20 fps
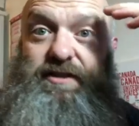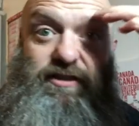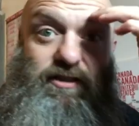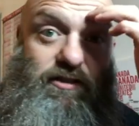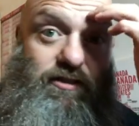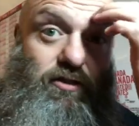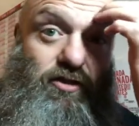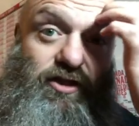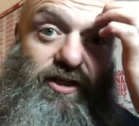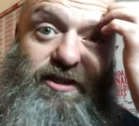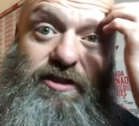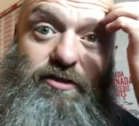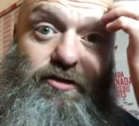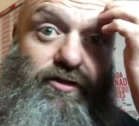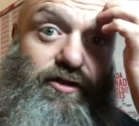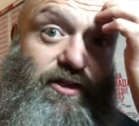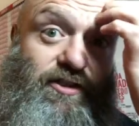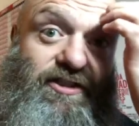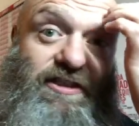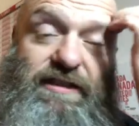looking at doing
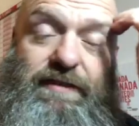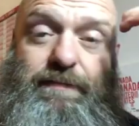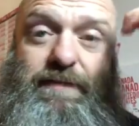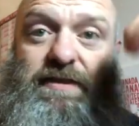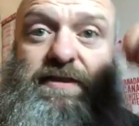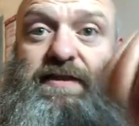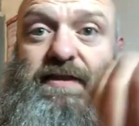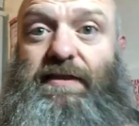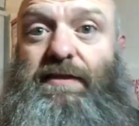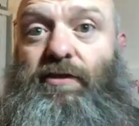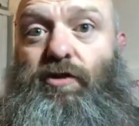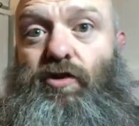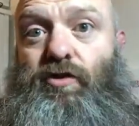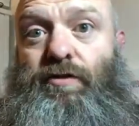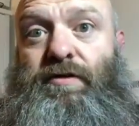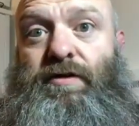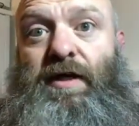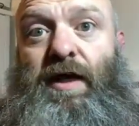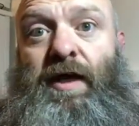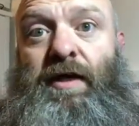her CBT
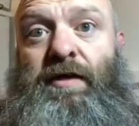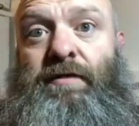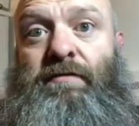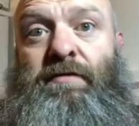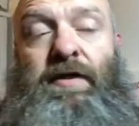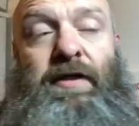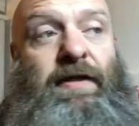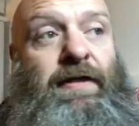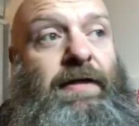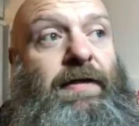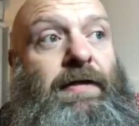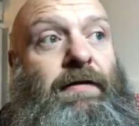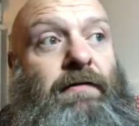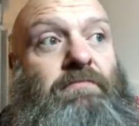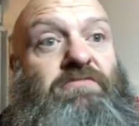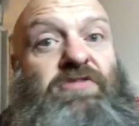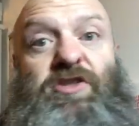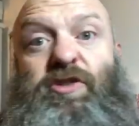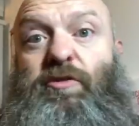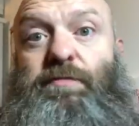soon, and
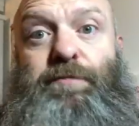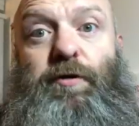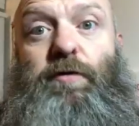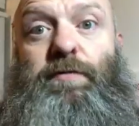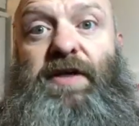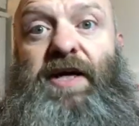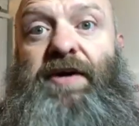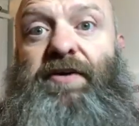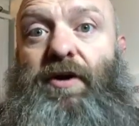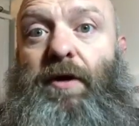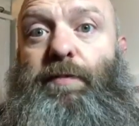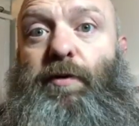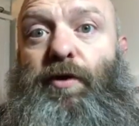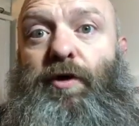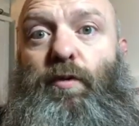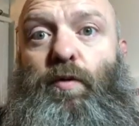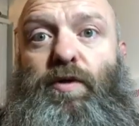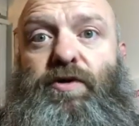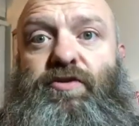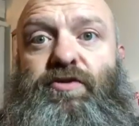she'd probably end up on a
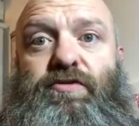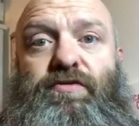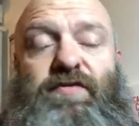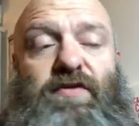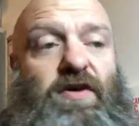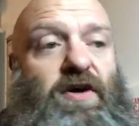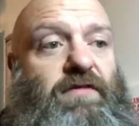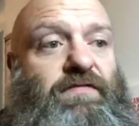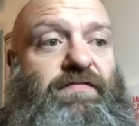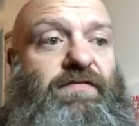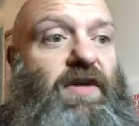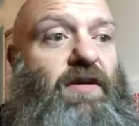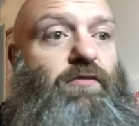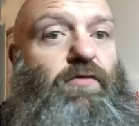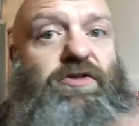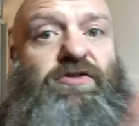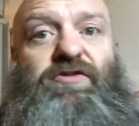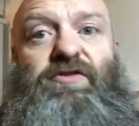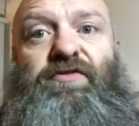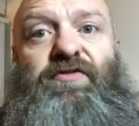125.
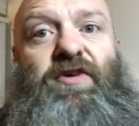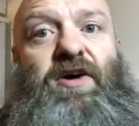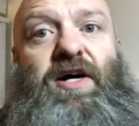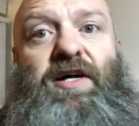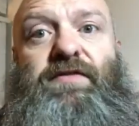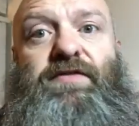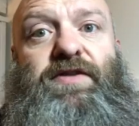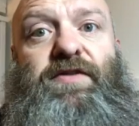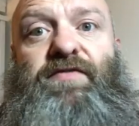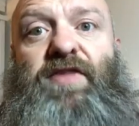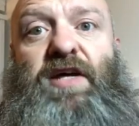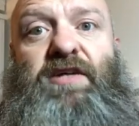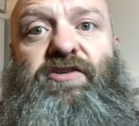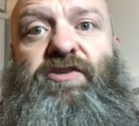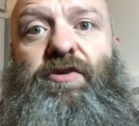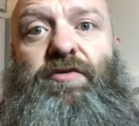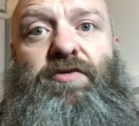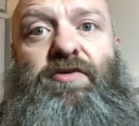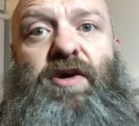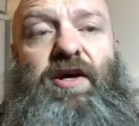125s, if that's
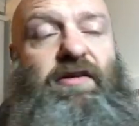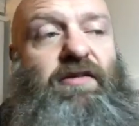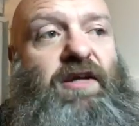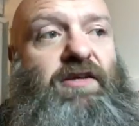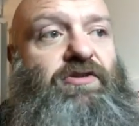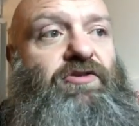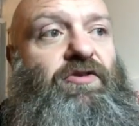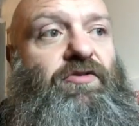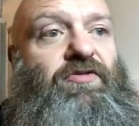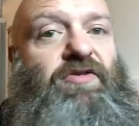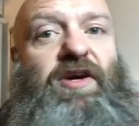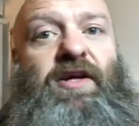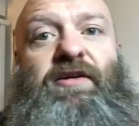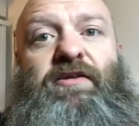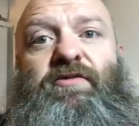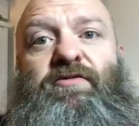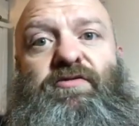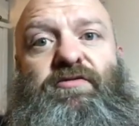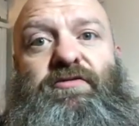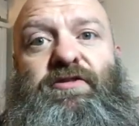your thing, that's your thing.
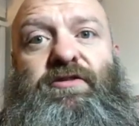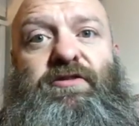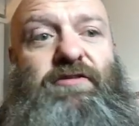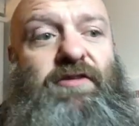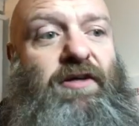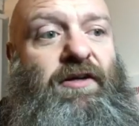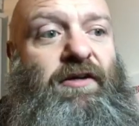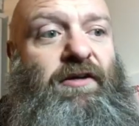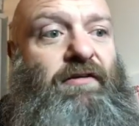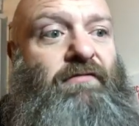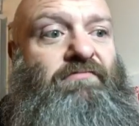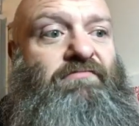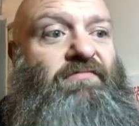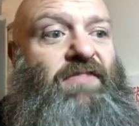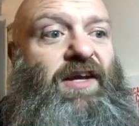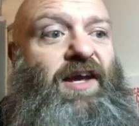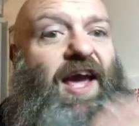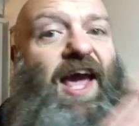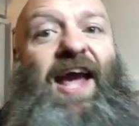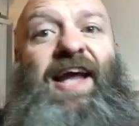You know, there's
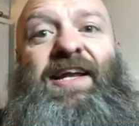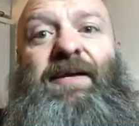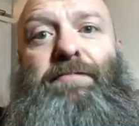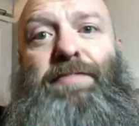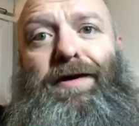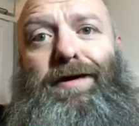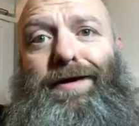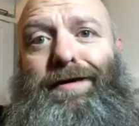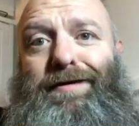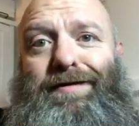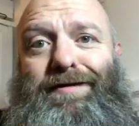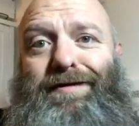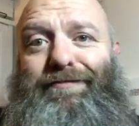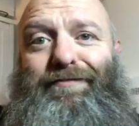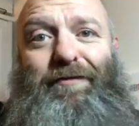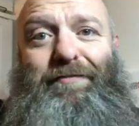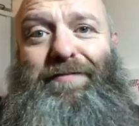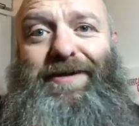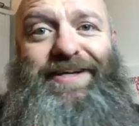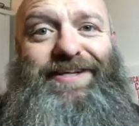any bike for
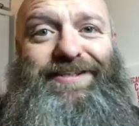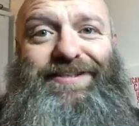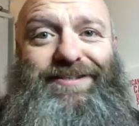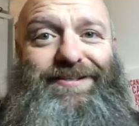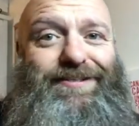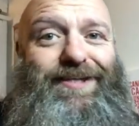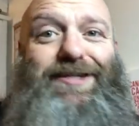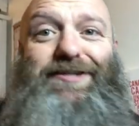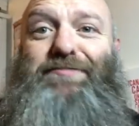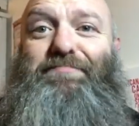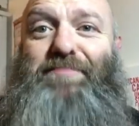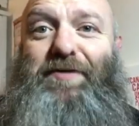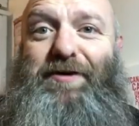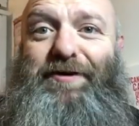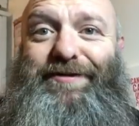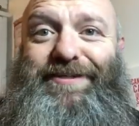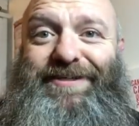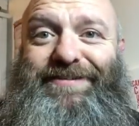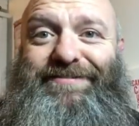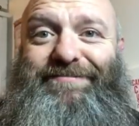me is
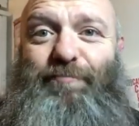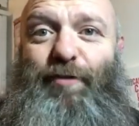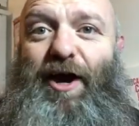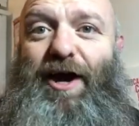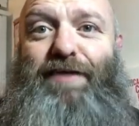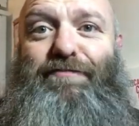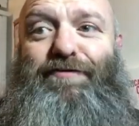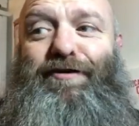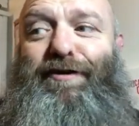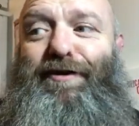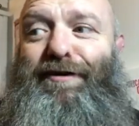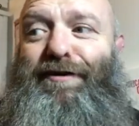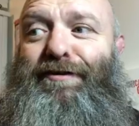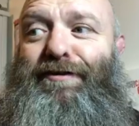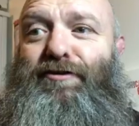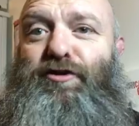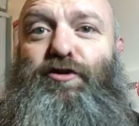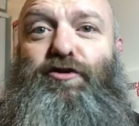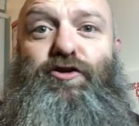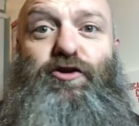brilliant. Whatever
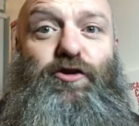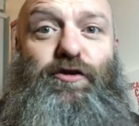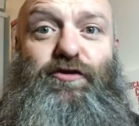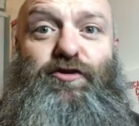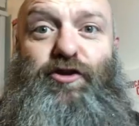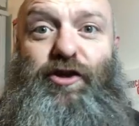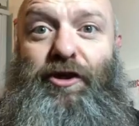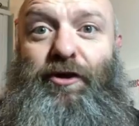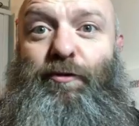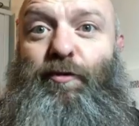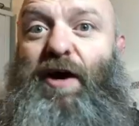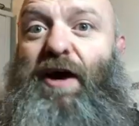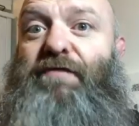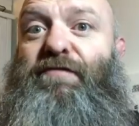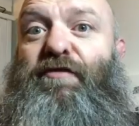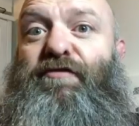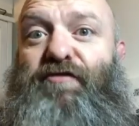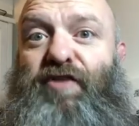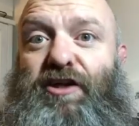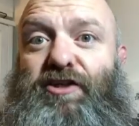suits you,
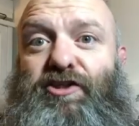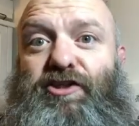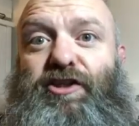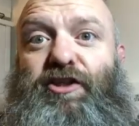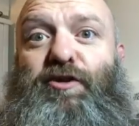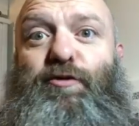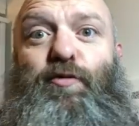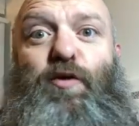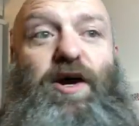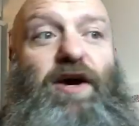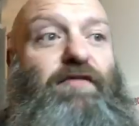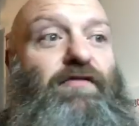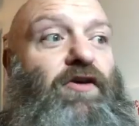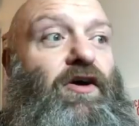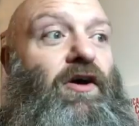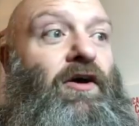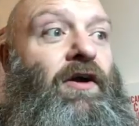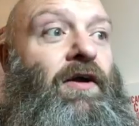whatever fits you, whatever